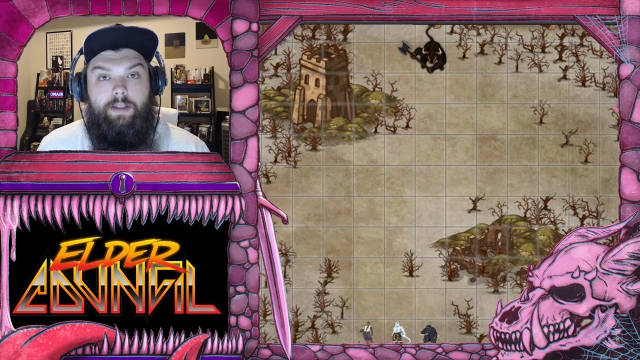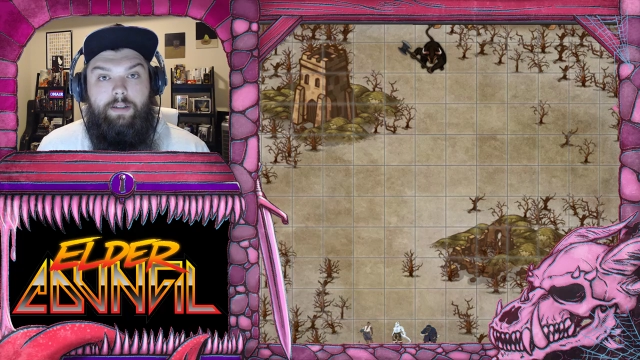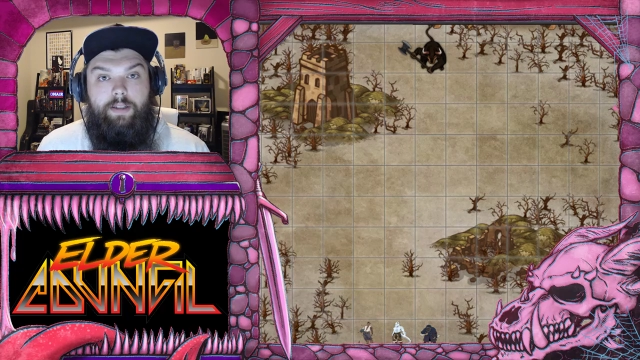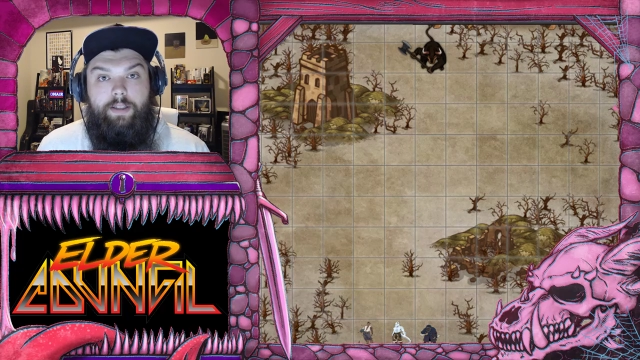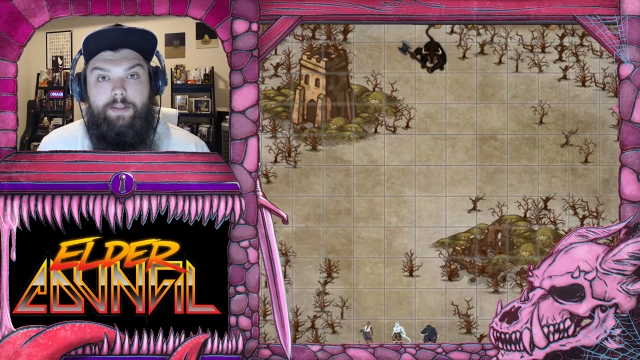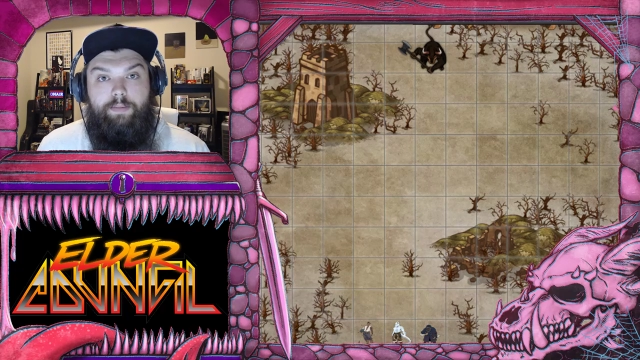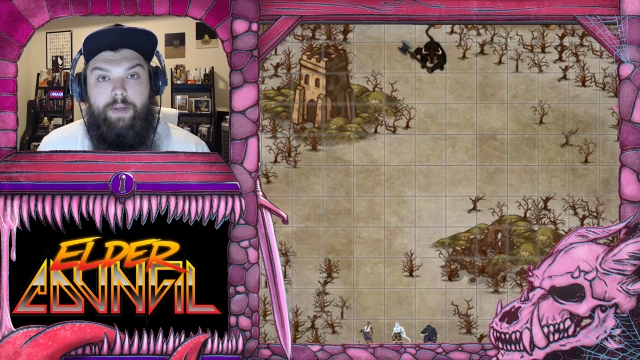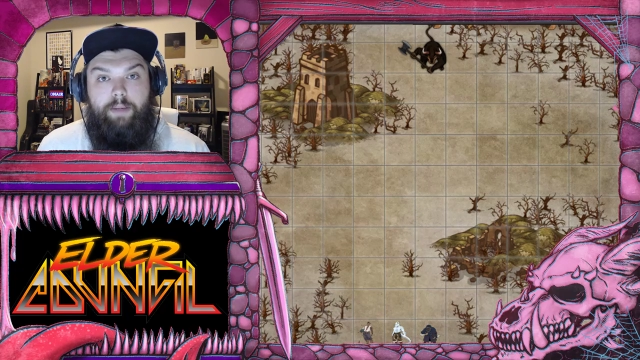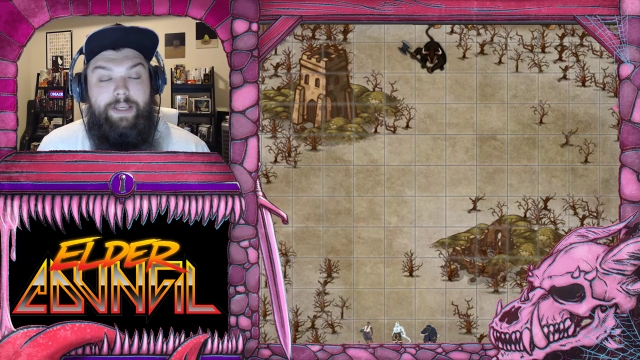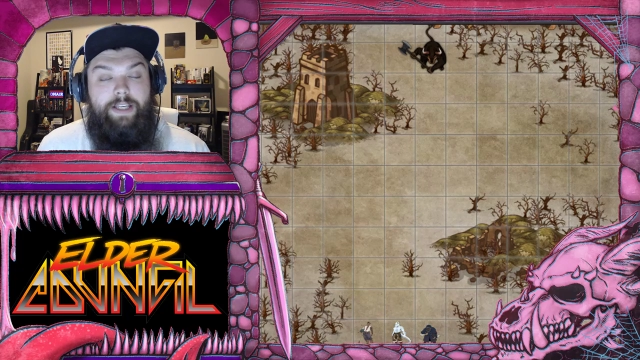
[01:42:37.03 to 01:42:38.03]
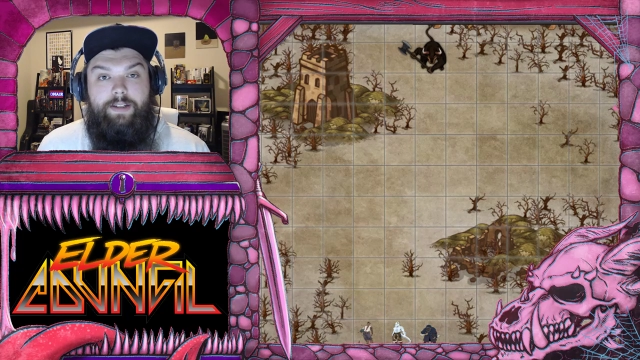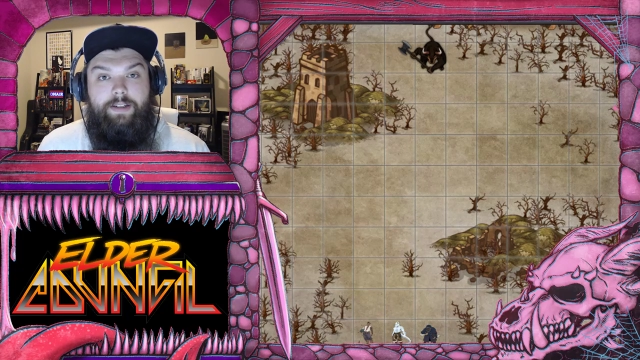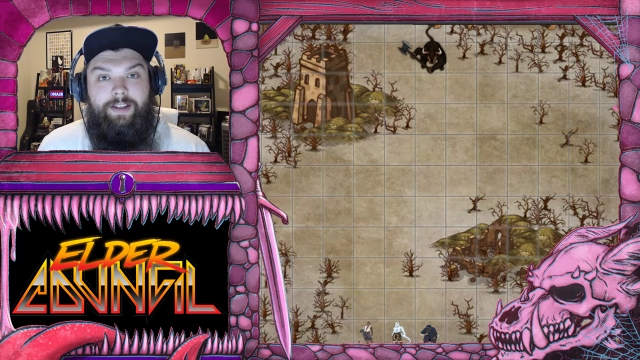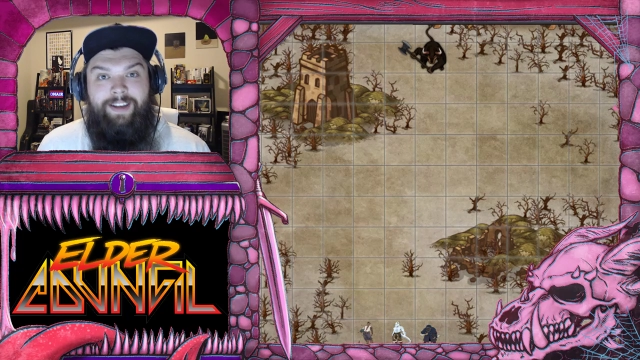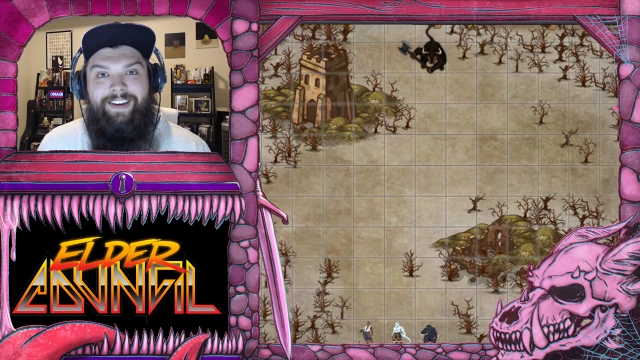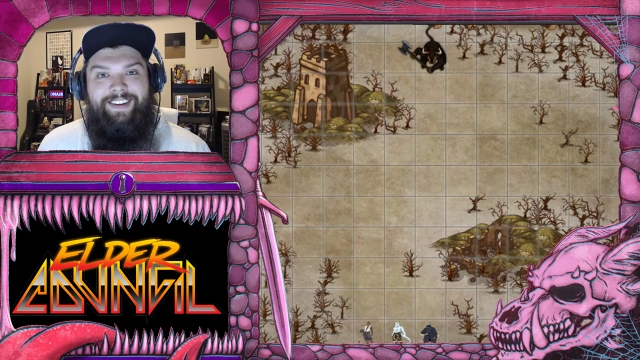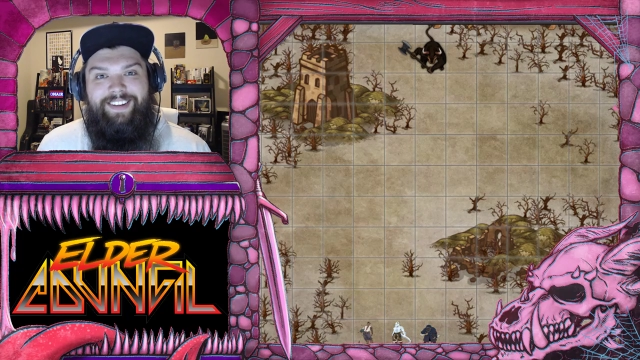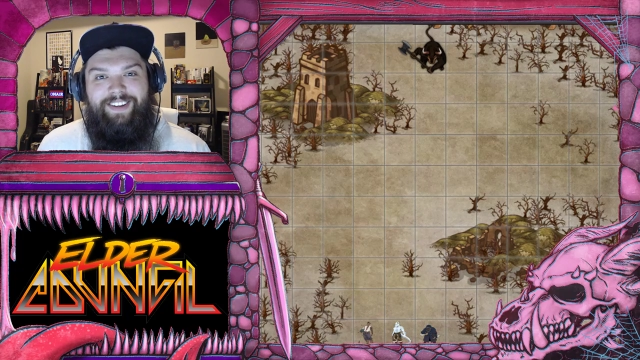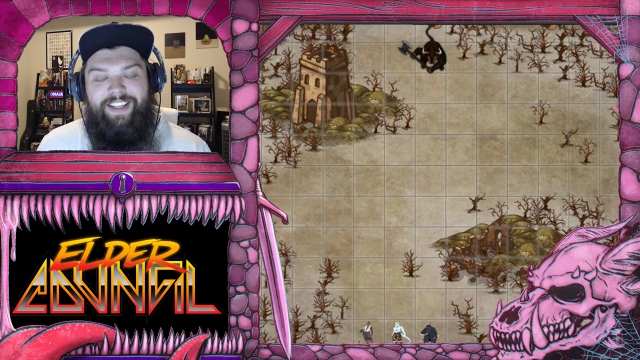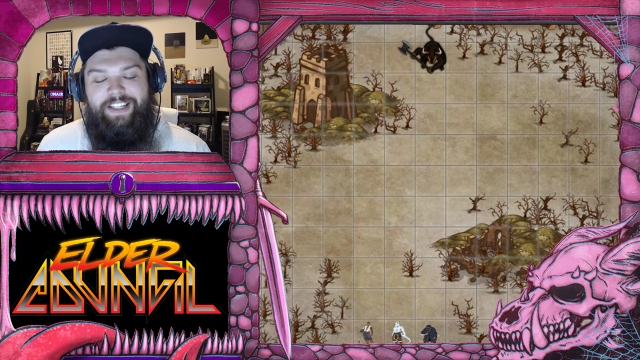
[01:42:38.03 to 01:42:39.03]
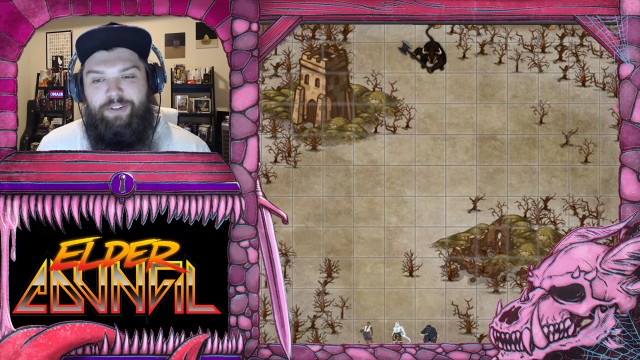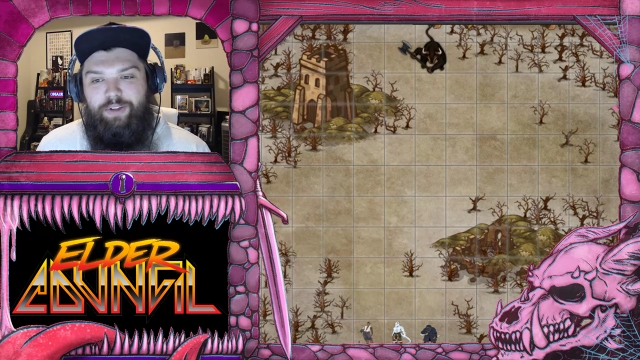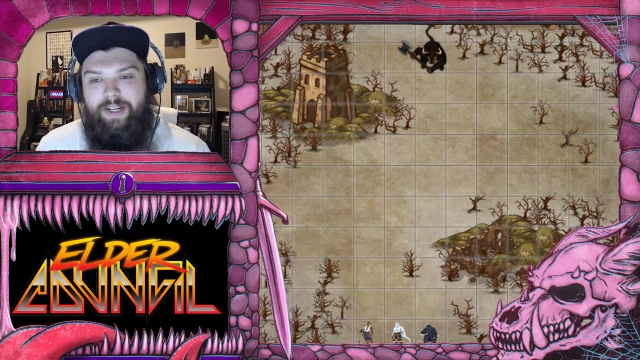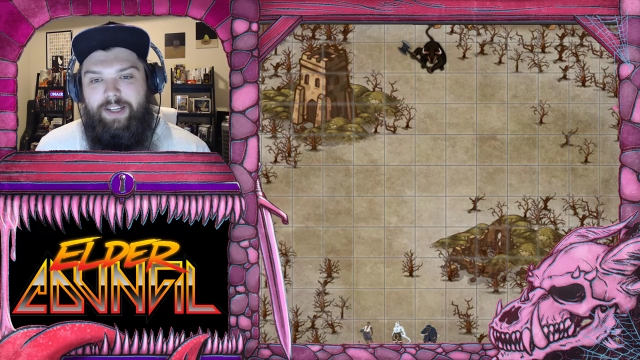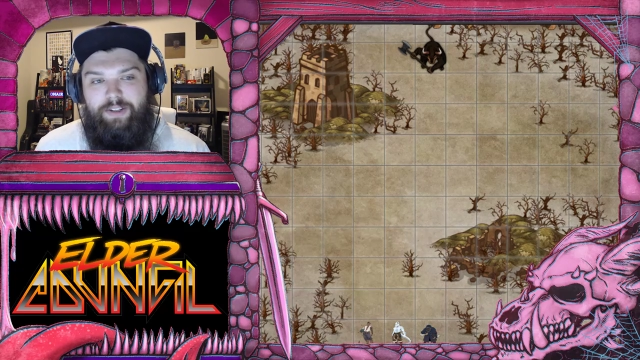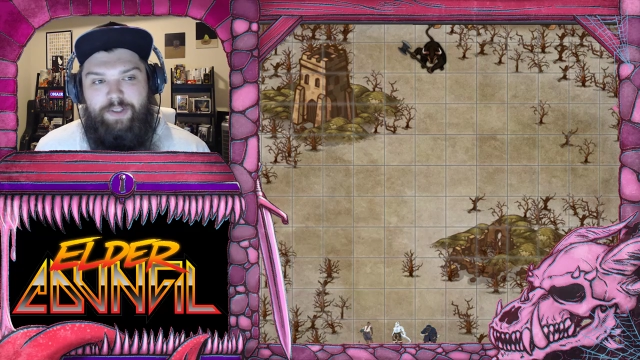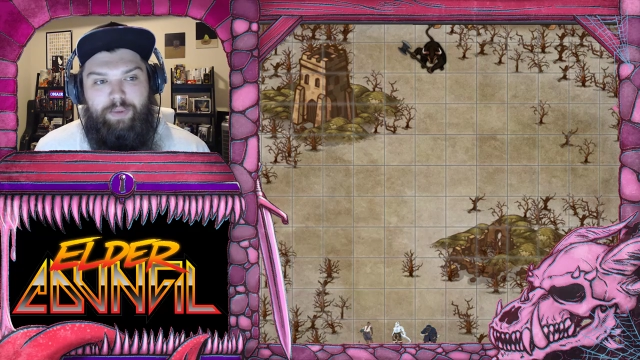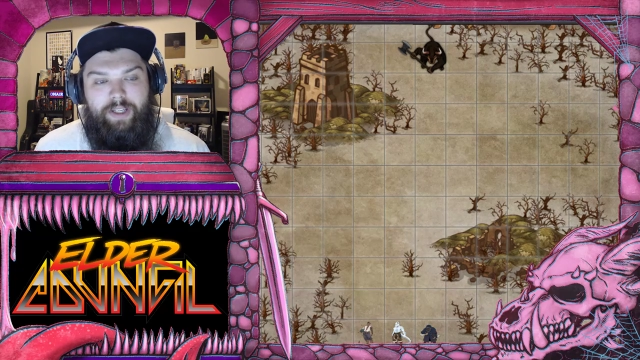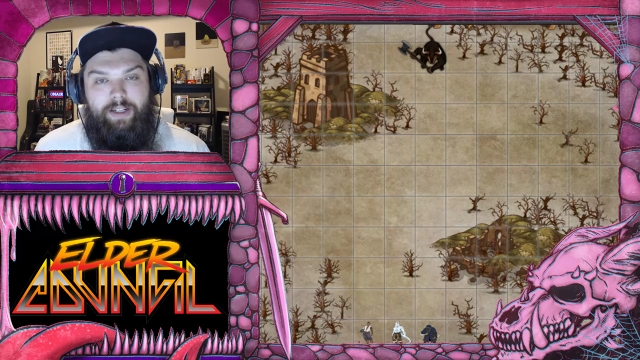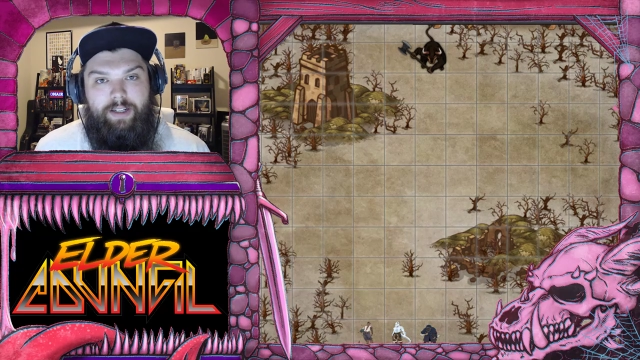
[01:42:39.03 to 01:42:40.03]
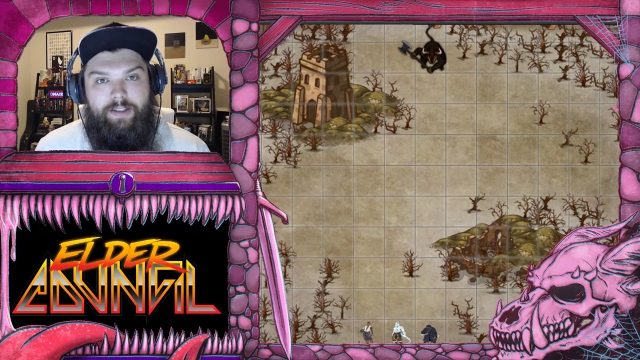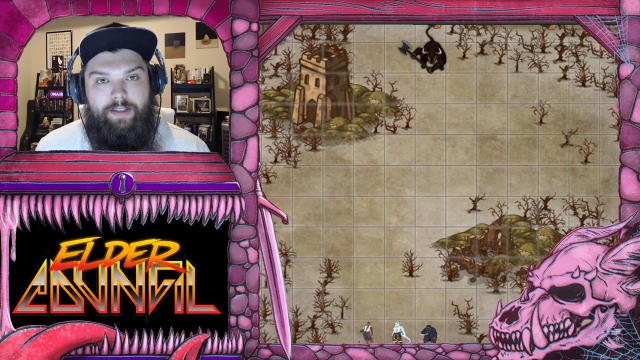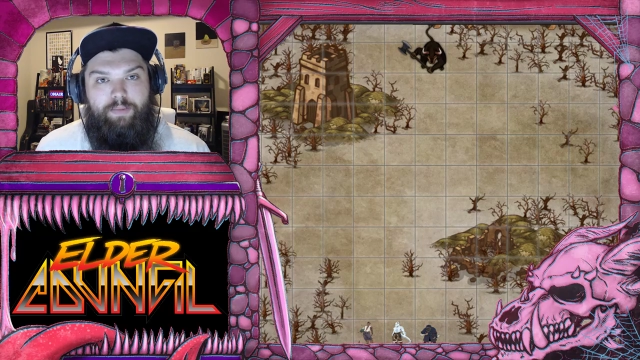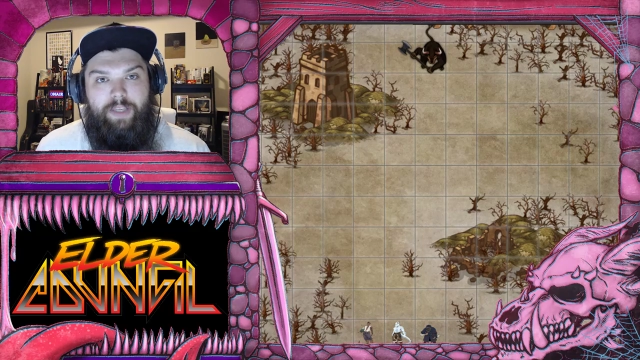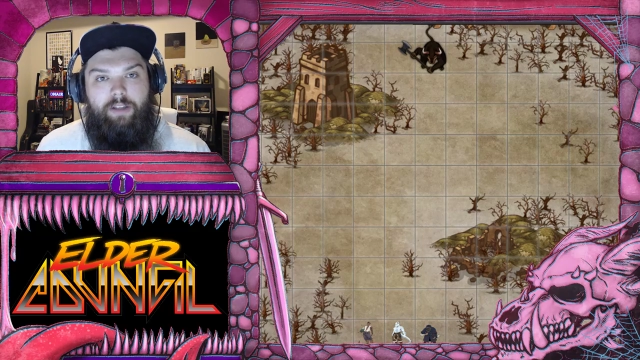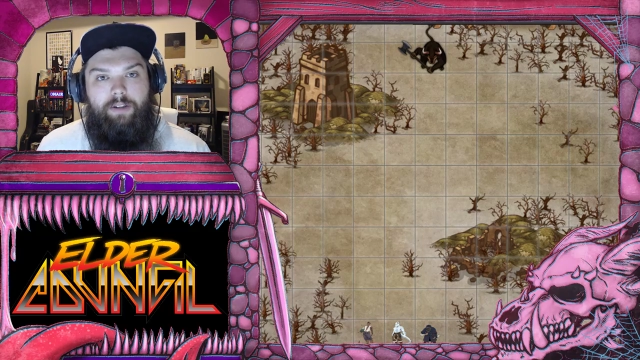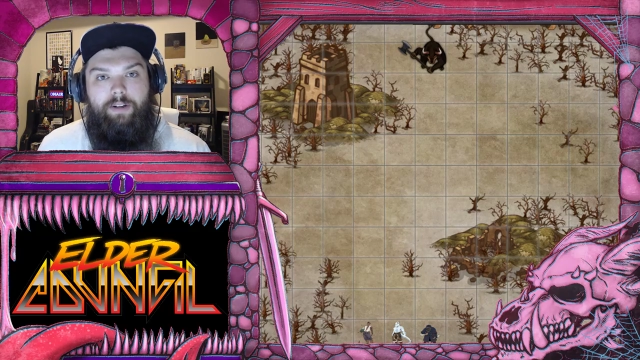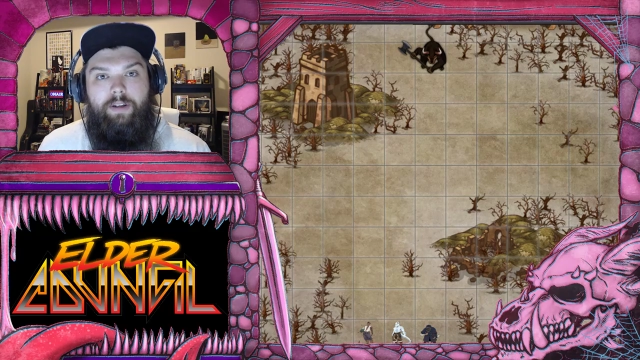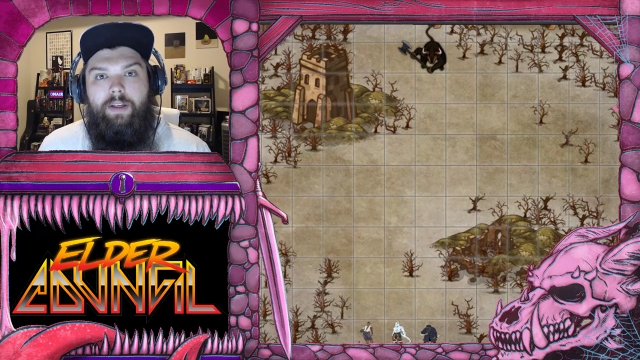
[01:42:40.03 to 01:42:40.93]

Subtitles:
It's a beast. I don't know how to explain it. It's a killer.